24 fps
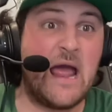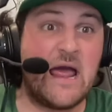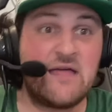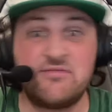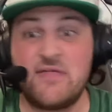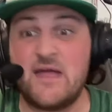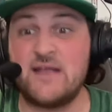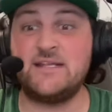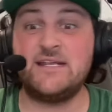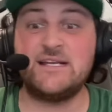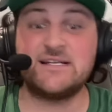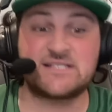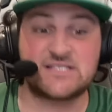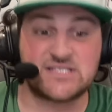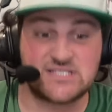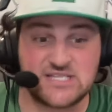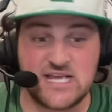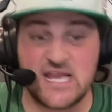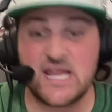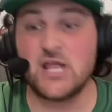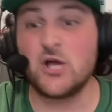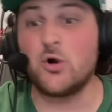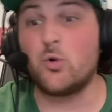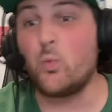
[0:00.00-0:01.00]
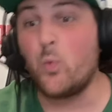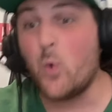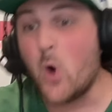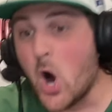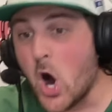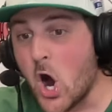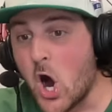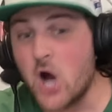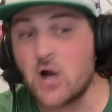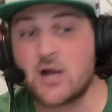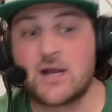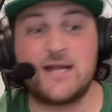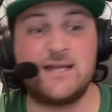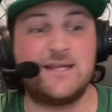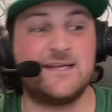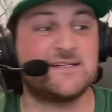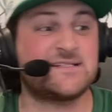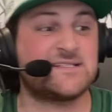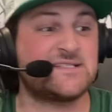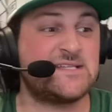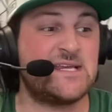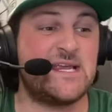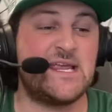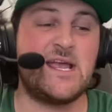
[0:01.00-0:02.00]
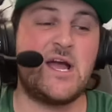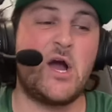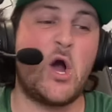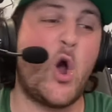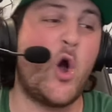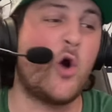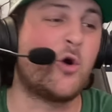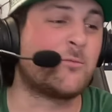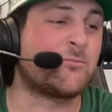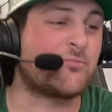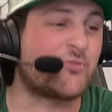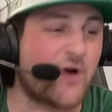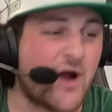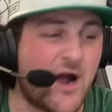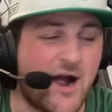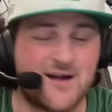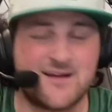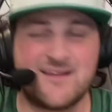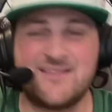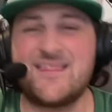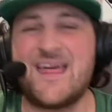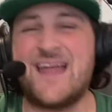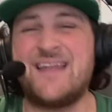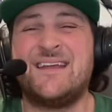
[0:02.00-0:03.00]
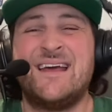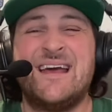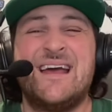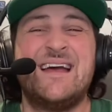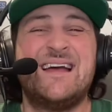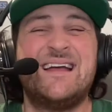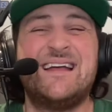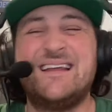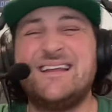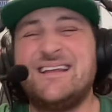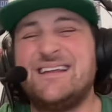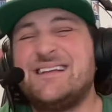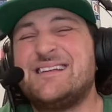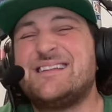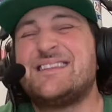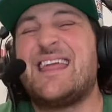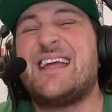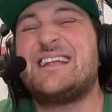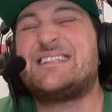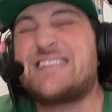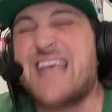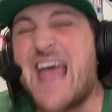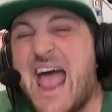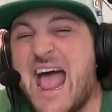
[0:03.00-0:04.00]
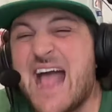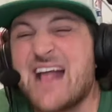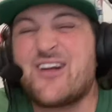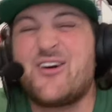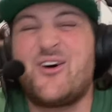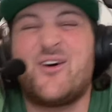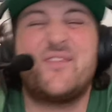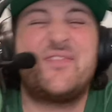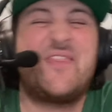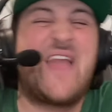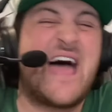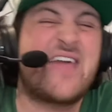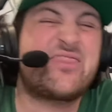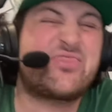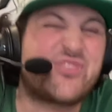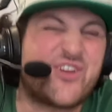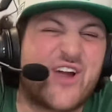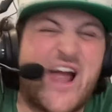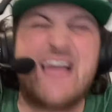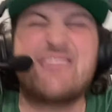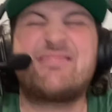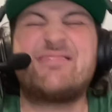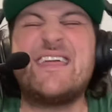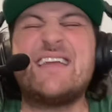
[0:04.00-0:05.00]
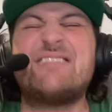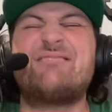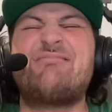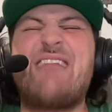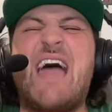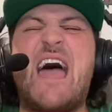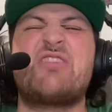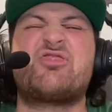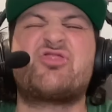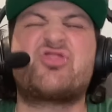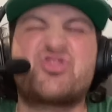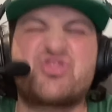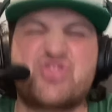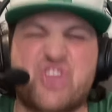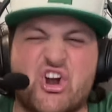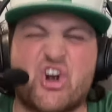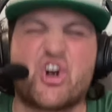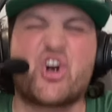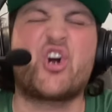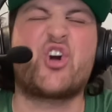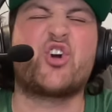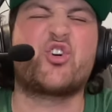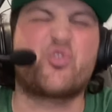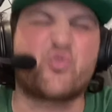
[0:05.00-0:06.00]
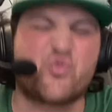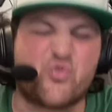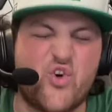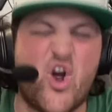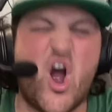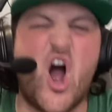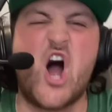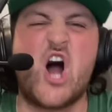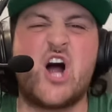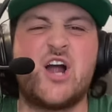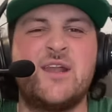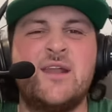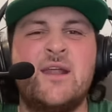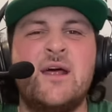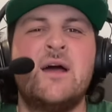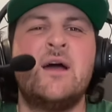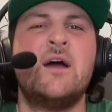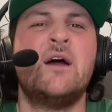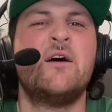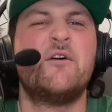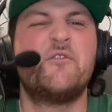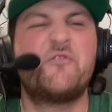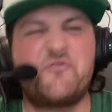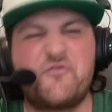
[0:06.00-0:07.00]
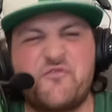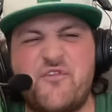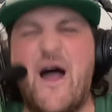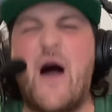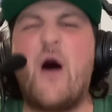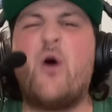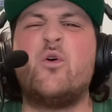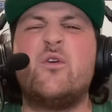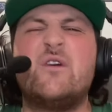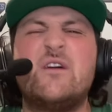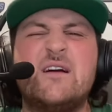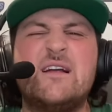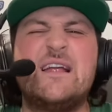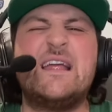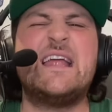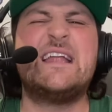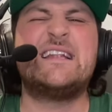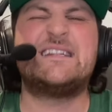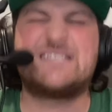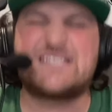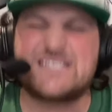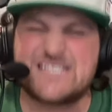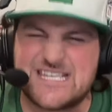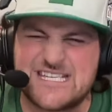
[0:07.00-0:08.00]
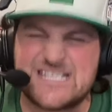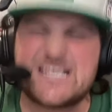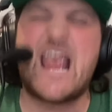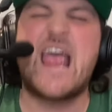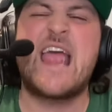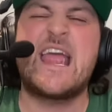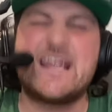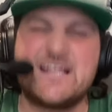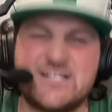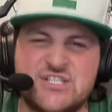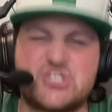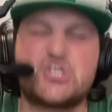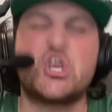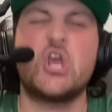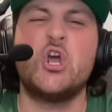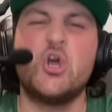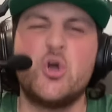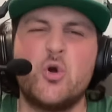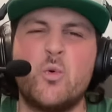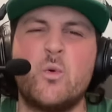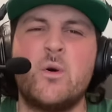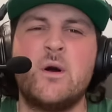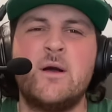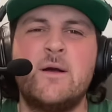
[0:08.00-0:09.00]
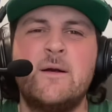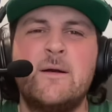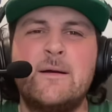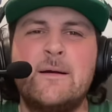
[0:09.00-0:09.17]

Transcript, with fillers: And then you see a walk and you see a home run, and then they tack on that third. I think that third run felt insane too.